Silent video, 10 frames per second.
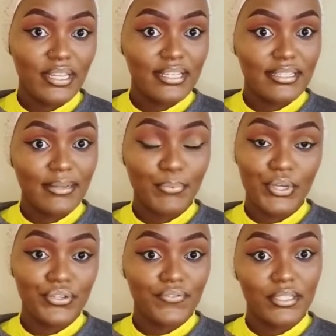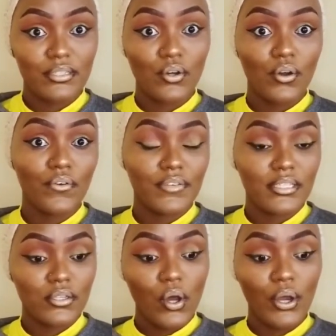that's a point of
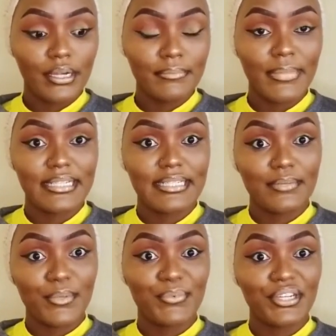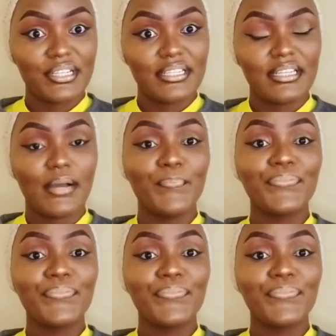its own, but let me bring it here.